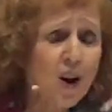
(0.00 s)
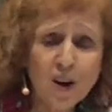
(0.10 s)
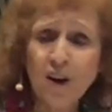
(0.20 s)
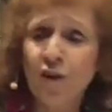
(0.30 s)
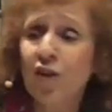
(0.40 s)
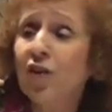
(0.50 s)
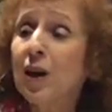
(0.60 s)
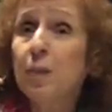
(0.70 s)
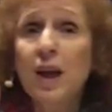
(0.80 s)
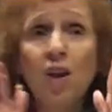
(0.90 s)
not your first
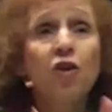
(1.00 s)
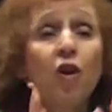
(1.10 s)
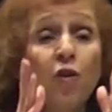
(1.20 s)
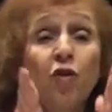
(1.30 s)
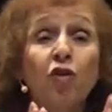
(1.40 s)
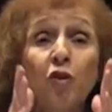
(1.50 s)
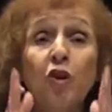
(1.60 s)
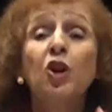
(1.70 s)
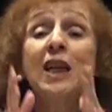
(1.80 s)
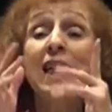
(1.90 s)
coming. And those who
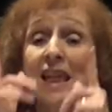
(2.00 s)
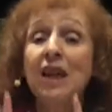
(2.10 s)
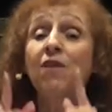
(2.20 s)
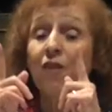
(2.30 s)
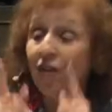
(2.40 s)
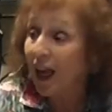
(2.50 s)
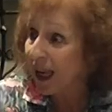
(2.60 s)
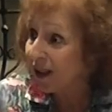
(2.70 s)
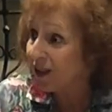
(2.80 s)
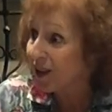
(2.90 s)
look in
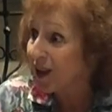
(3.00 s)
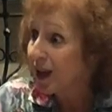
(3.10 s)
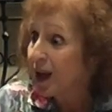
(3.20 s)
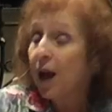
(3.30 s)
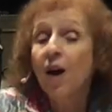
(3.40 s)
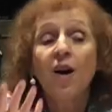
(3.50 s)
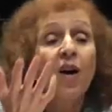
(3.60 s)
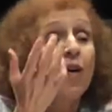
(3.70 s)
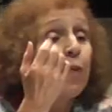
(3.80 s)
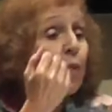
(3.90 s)
faith
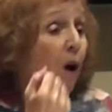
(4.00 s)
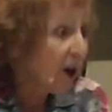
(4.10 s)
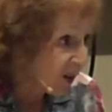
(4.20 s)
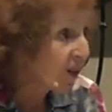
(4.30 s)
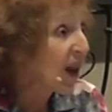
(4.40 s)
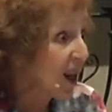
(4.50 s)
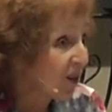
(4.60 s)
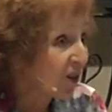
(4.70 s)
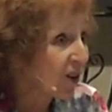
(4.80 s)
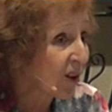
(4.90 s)
are saved.
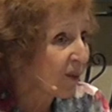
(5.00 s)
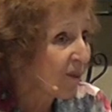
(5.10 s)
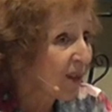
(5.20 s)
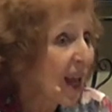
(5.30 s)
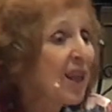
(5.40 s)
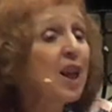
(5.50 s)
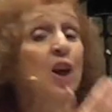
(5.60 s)
And